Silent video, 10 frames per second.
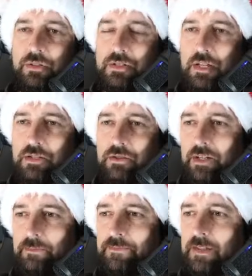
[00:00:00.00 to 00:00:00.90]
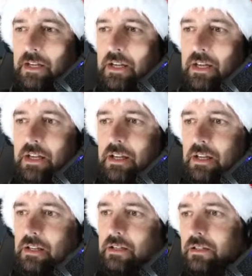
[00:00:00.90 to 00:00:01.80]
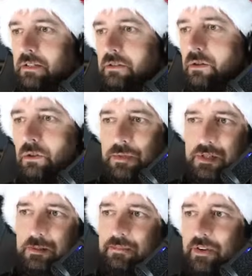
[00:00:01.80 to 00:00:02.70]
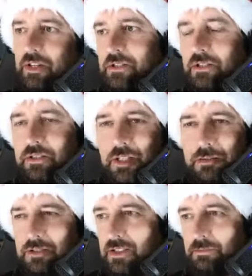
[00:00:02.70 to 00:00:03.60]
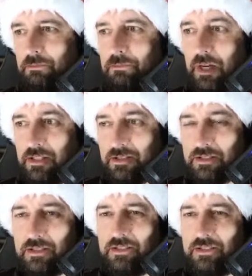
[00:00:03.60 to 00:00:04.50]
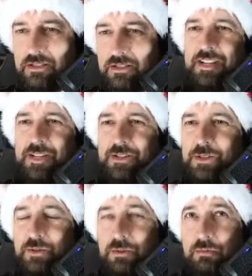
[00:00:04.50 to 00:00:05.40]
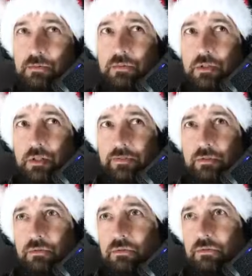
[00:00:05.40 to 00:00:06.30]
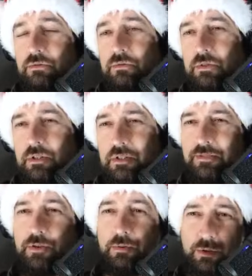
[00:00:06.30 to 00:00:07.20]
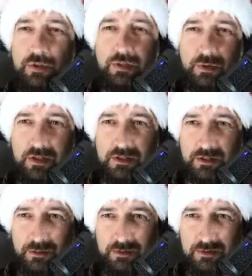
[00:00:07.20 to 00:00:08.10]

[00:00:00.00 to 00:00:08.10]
size of them, columns, temp files, and temp bytes. So if your monitoring is good,